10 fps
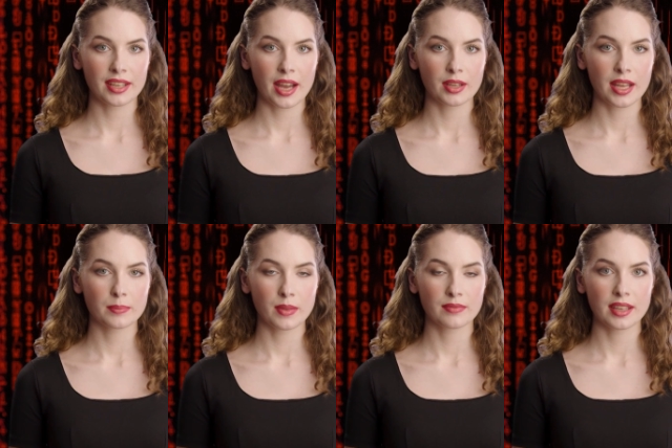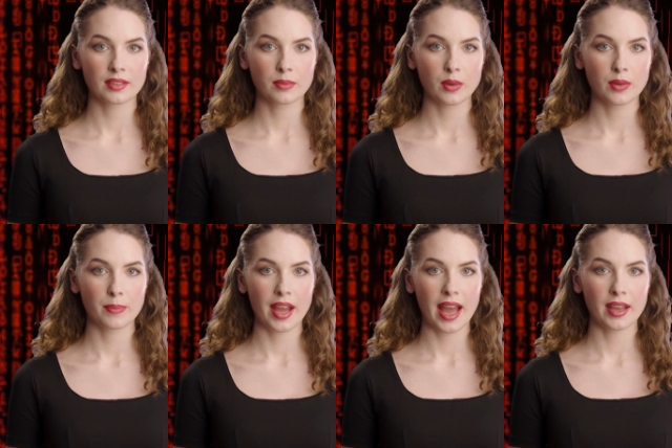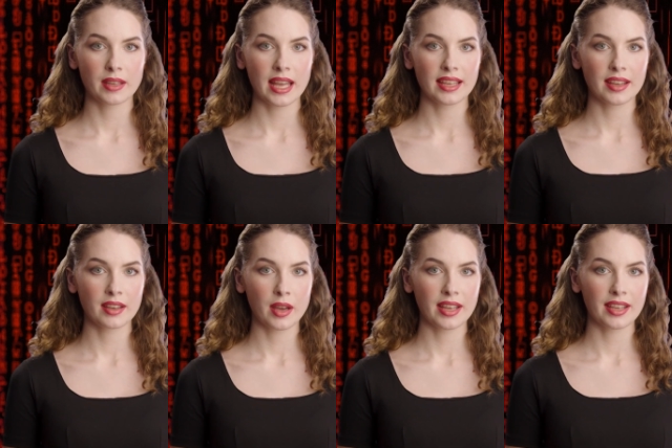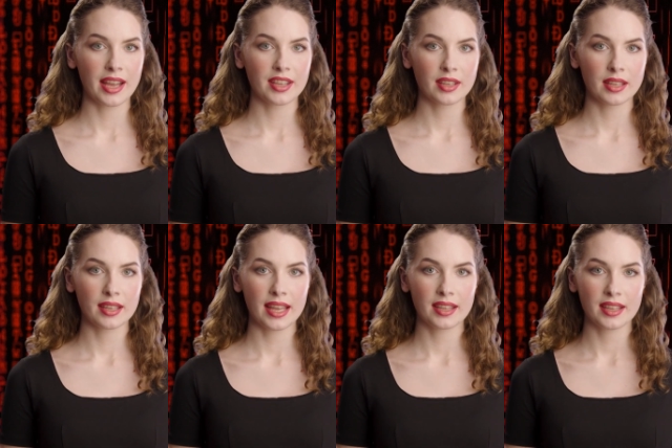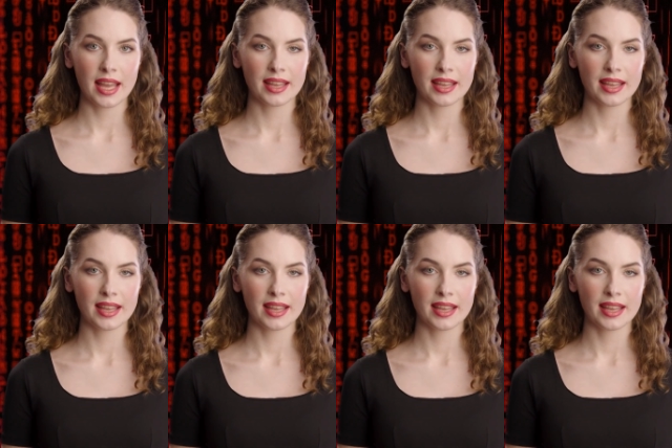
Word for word: detect and prevent fraud by analyzing transactional data